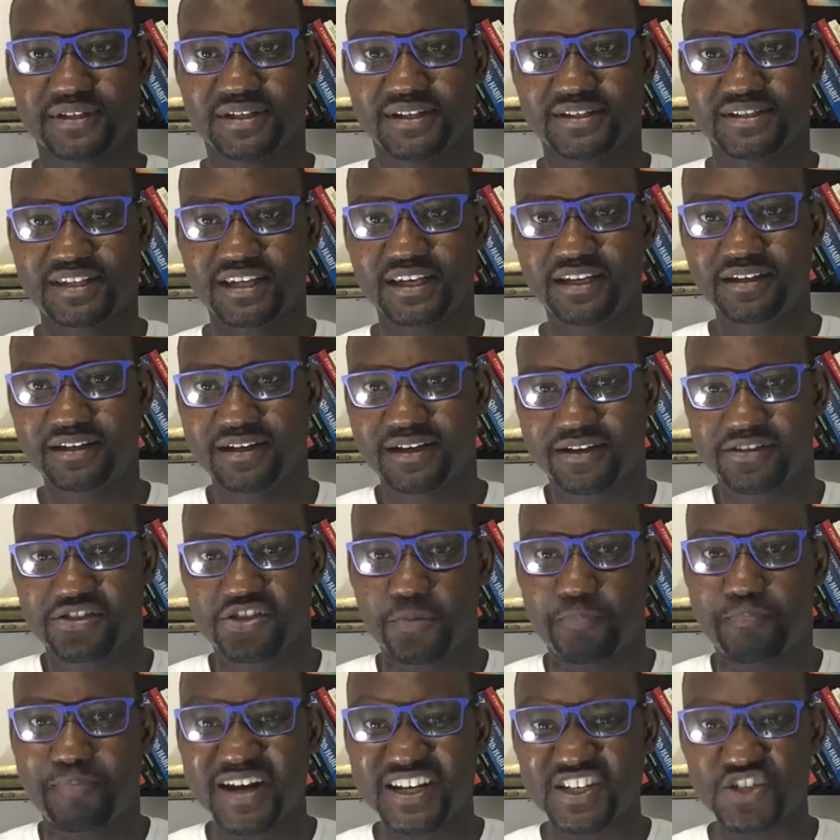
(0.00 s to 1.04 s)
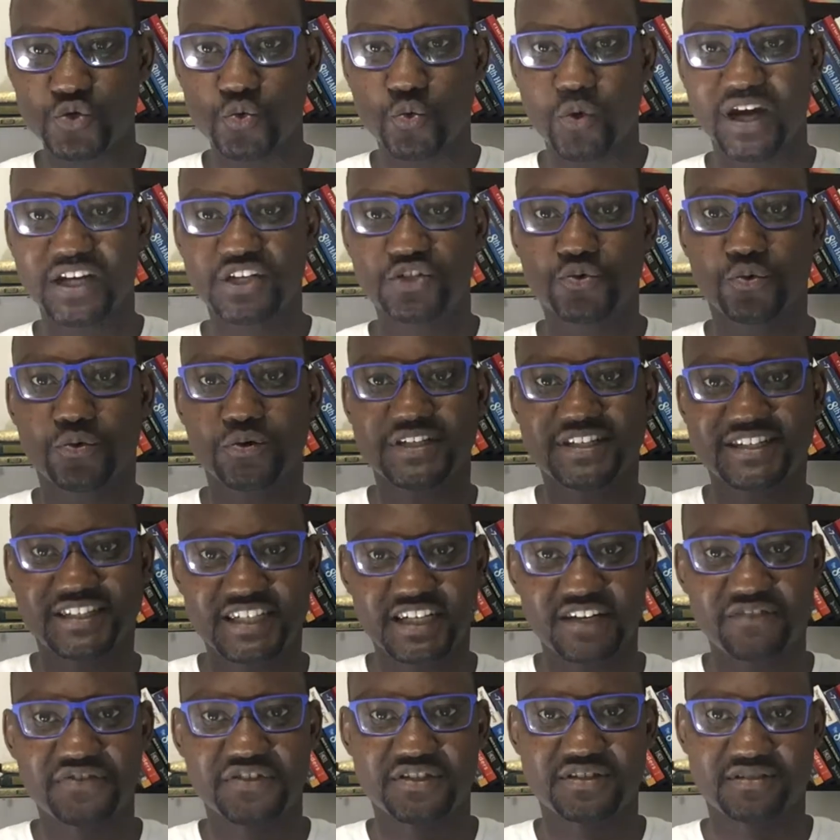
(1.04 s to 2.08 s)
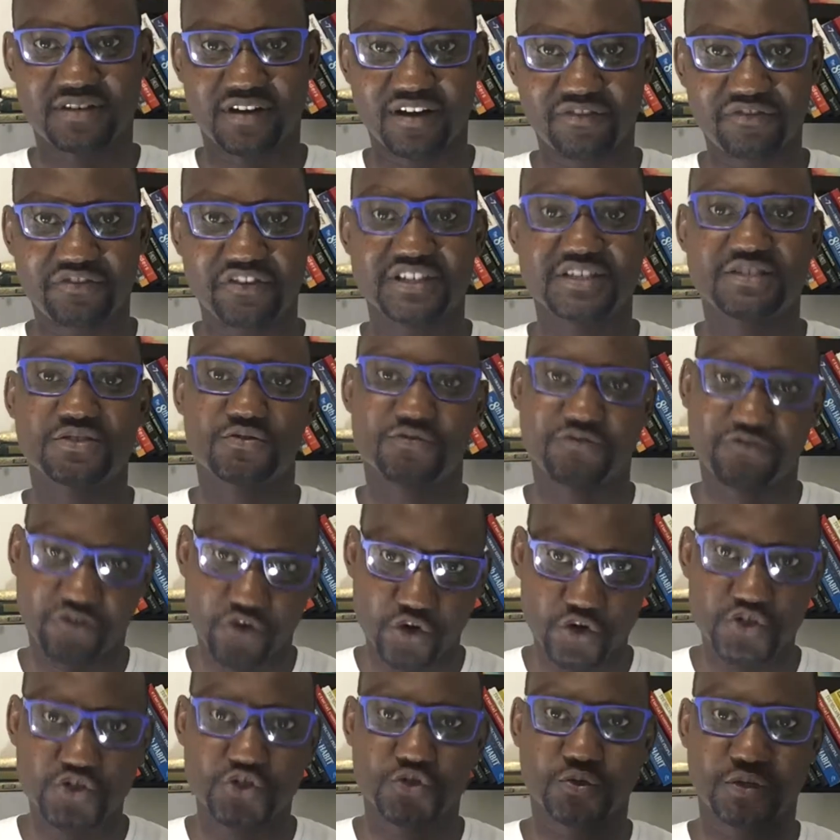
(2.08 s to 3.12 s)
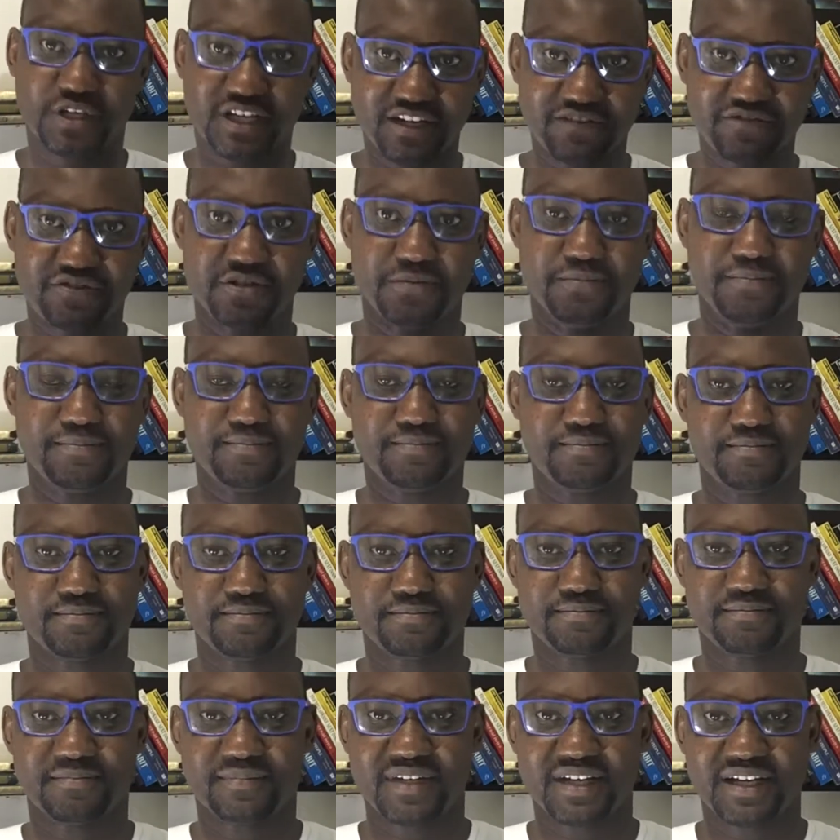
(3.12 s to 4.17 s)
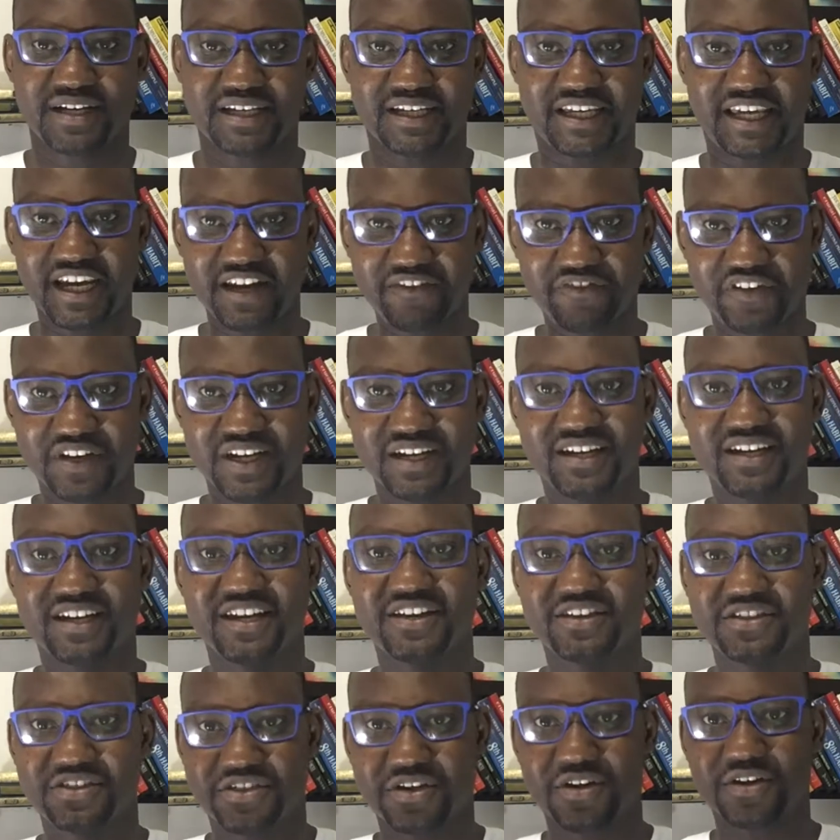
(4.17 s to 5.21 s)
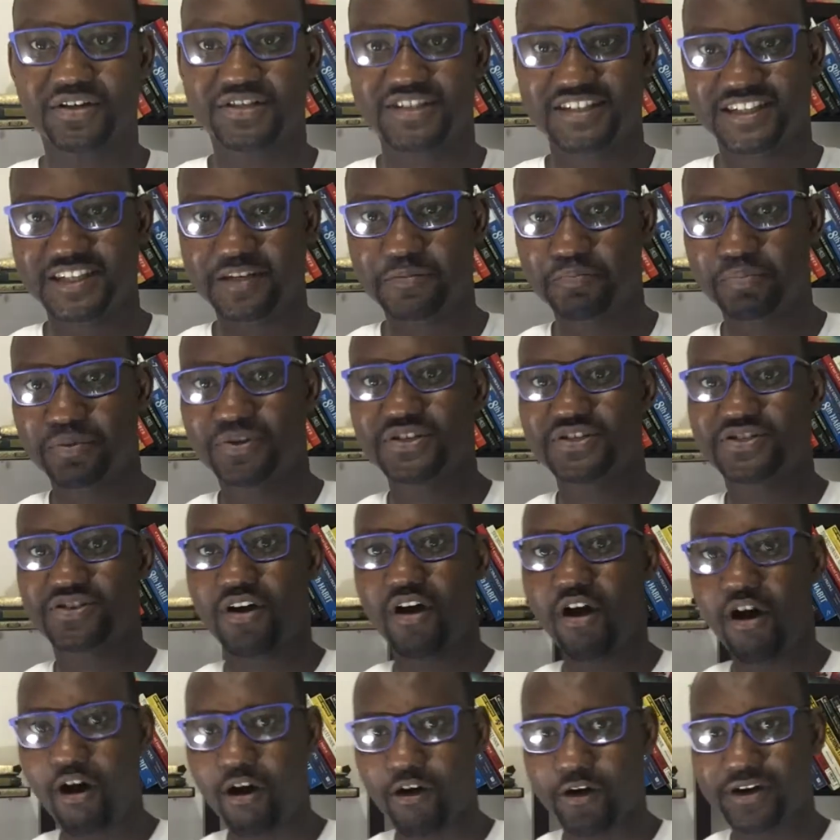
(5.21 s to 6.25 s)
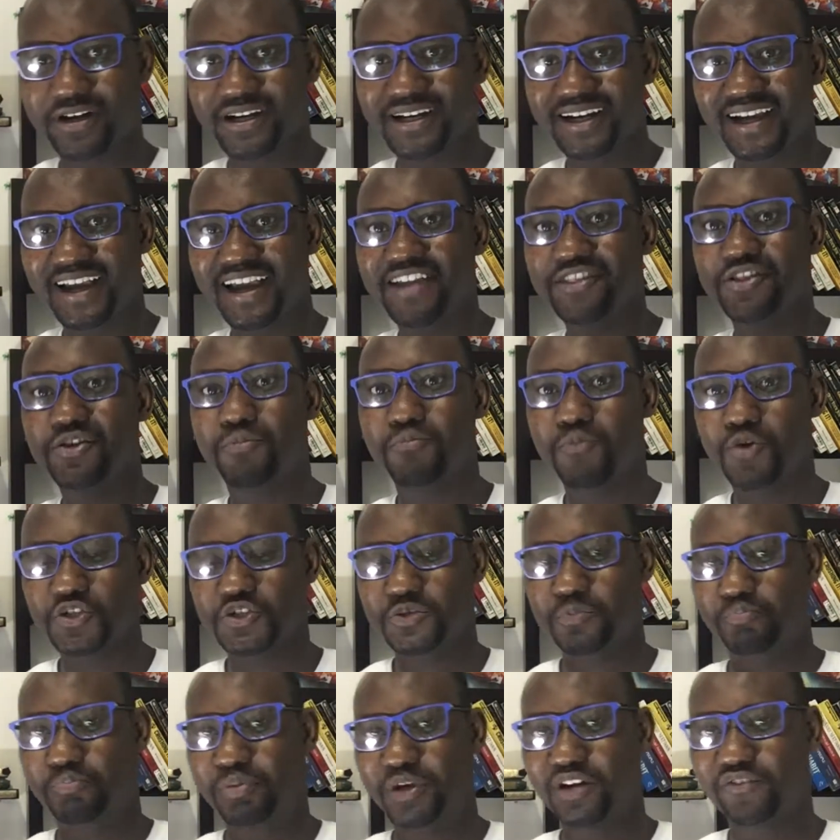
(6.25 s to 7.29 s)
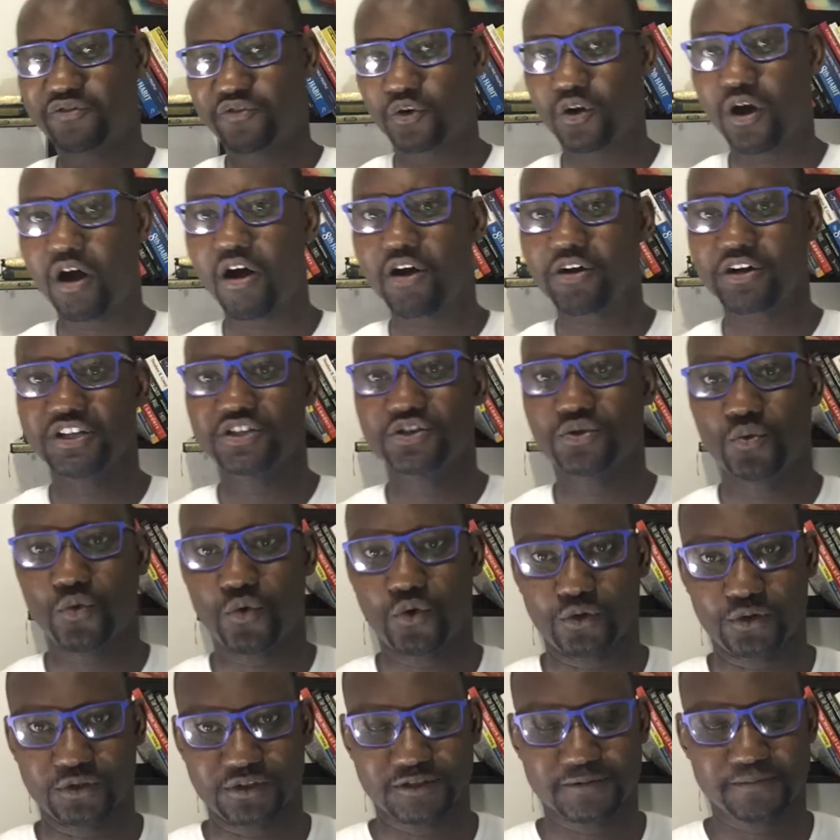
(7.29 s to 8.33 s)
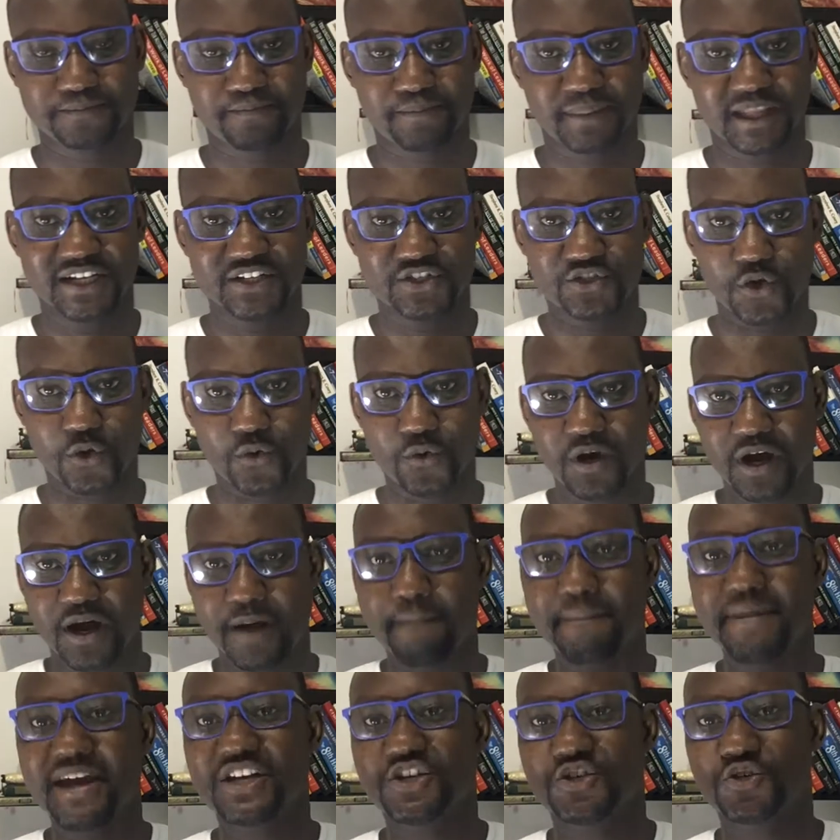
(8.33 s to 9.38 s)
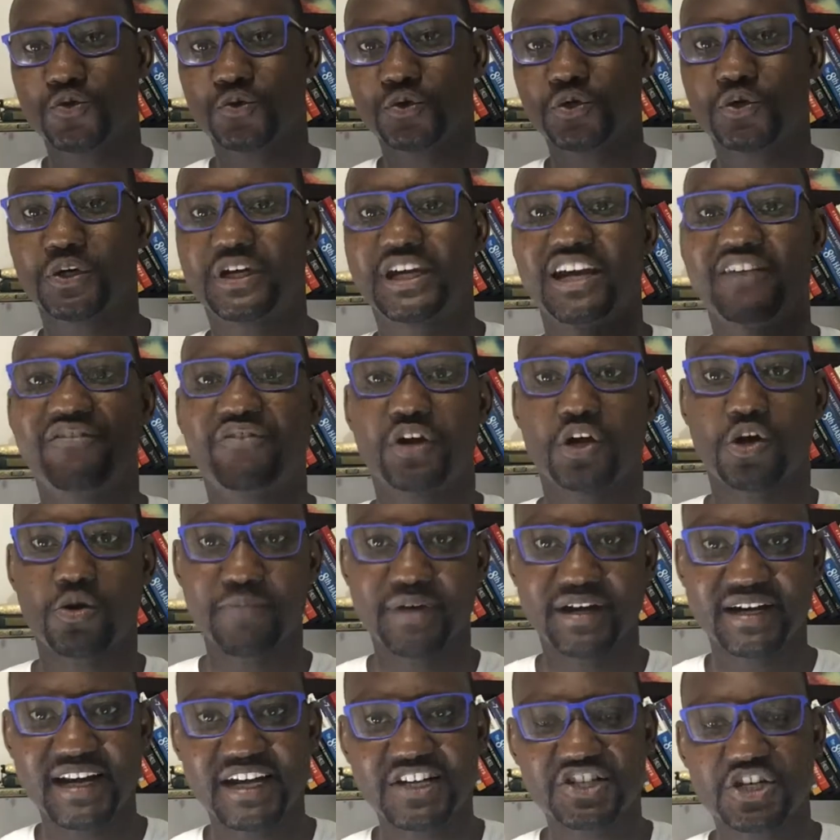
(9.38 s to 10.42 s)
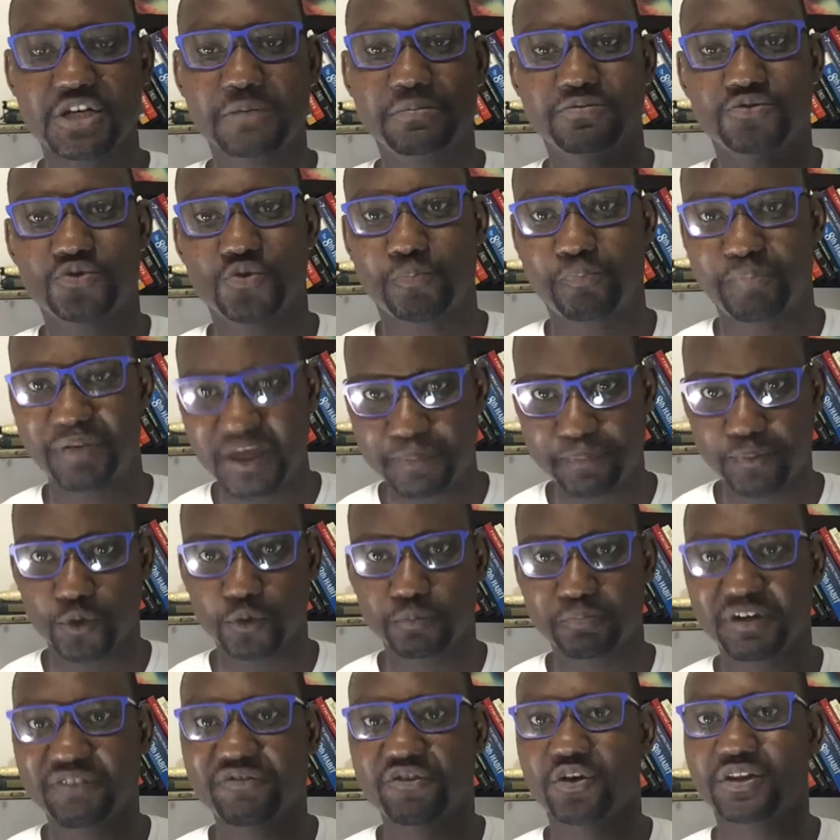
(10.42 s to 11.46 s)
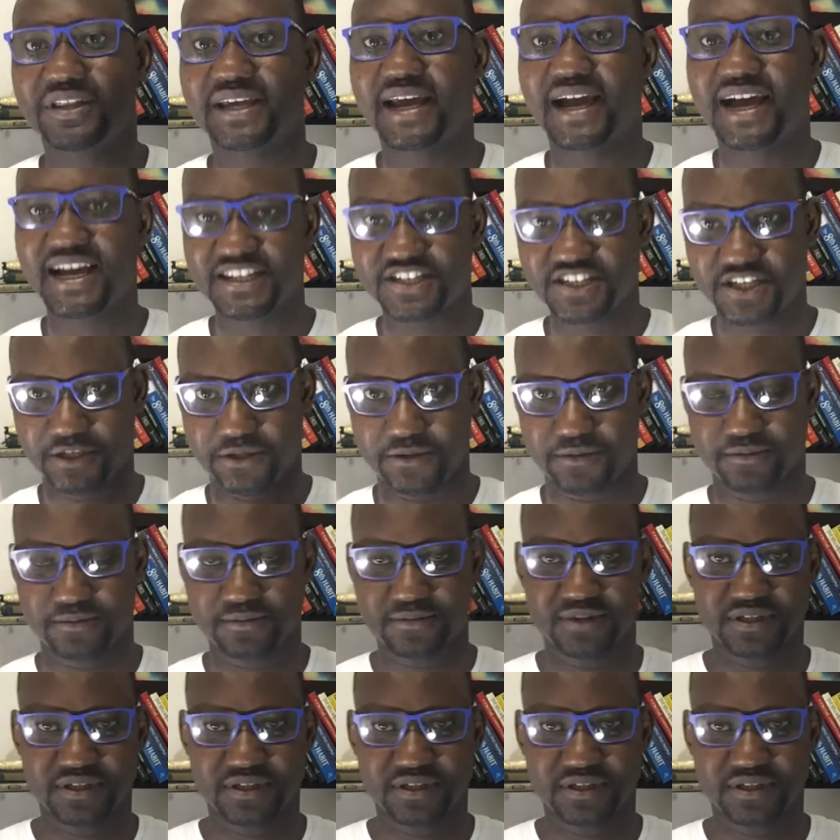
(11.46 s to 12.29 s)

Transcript: See, the best way to receive stuff is first to give them. Giving is the simplest art and the most beautiful art in the world. So make sure you give recommendation to people before they ask you.